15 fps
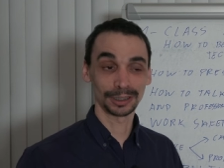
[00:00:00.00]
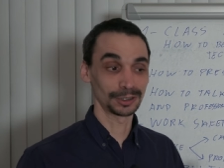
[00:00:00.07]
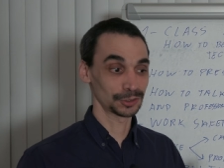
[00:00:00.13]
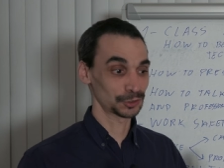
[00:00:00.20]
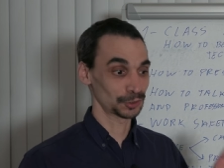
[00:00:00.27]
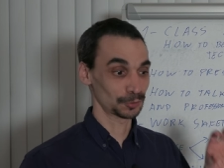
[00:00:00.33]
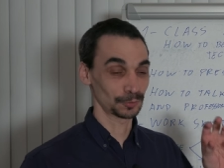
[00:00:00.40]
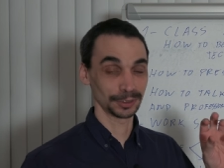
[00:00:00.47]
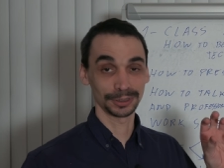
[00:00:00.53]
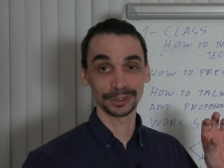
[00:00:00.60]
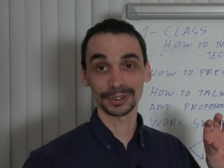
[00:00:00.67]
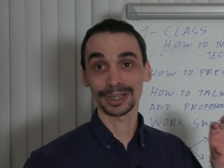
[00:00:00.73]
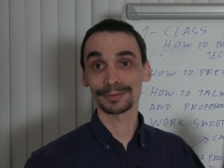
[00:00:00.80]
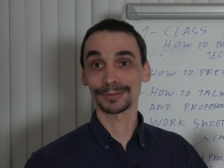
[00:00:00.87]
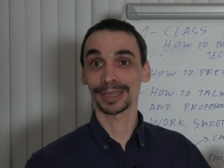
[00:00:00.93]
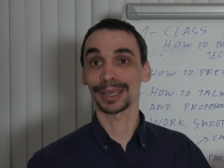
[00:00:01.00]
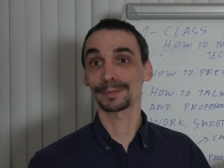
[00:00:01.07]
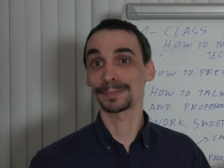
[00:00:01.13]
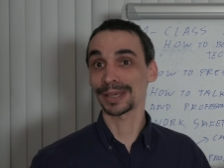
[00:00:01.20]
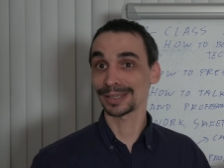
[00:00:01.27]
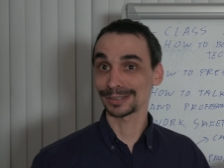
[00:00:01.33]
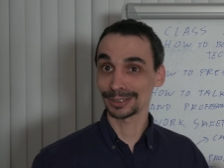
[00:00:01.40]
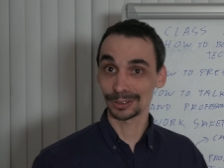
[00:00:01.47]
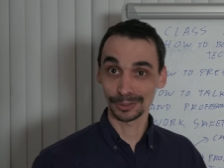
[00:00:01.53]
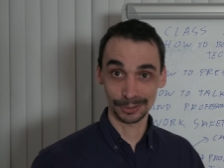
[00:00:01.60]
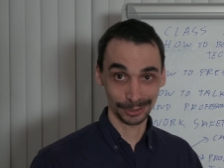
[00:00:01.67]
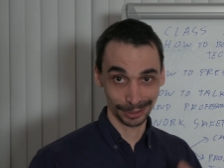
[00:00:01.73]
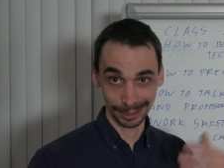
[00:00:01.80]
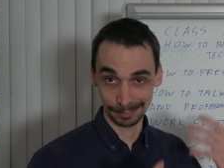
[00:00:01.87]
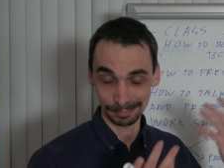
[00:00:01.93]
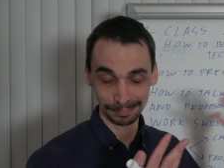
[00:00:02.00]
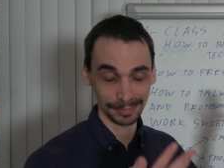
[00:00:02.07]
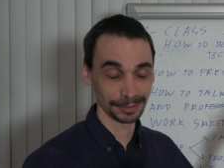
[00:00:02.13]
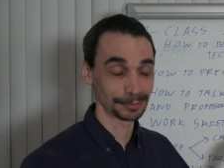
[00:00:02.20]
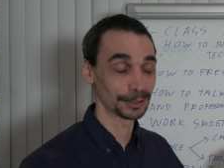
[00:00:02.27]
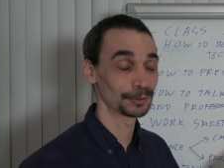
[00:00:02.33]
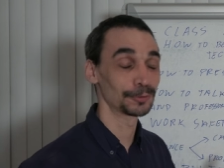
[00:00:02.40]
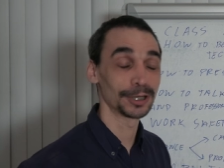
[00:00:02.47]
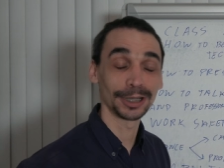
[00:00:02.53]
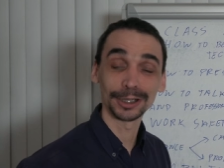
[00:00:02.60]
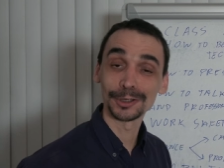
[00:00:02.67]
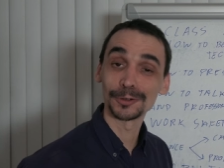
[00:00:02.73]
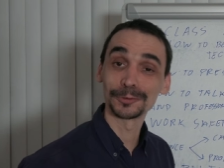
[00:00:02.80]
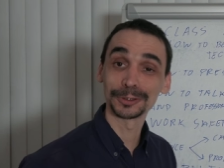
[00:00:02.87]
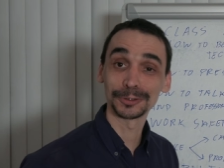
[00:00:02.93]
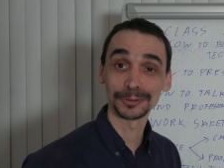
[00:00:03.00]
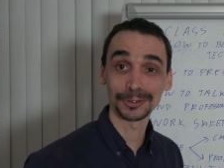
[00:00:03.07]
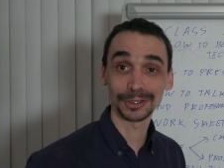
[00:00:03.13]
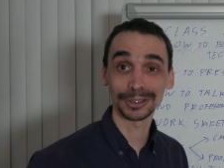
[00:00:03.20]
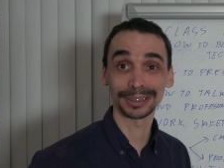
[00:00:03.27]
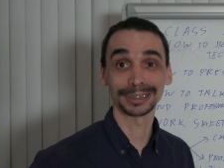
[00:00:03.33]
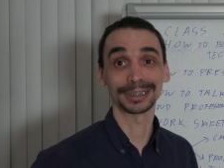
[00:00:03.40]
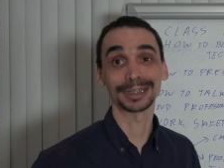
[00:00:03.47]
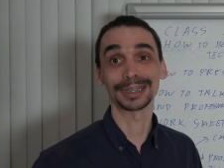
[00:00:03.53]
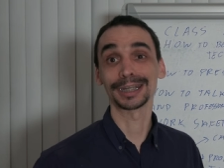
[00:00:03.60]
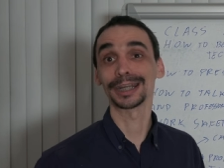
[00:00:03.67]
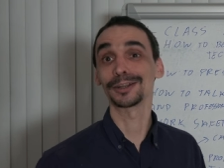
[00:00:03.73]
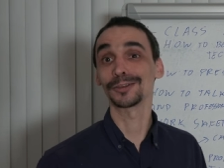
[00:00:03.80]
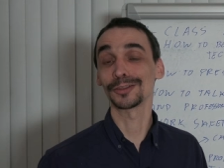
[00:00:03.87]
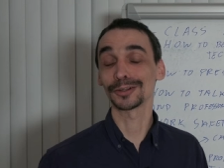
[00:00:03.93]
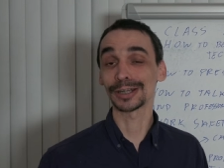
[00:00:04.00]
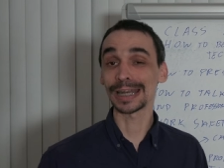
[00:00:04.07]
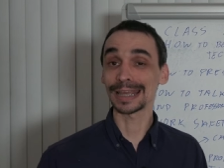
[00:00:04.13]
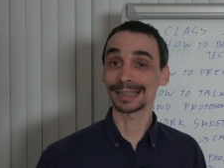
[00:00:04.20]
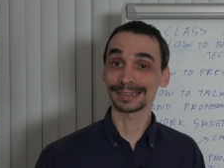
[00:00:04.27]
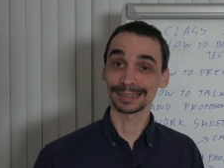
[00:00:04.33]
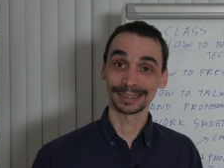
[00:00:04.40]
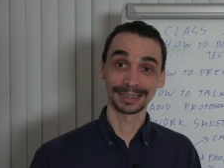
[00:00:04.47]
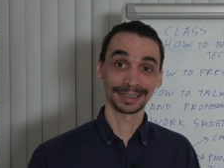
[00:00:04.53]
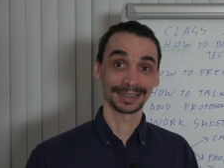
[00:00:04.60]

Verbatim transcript: Also, when you have capacitors, but maybe we are going to talk in, in another class,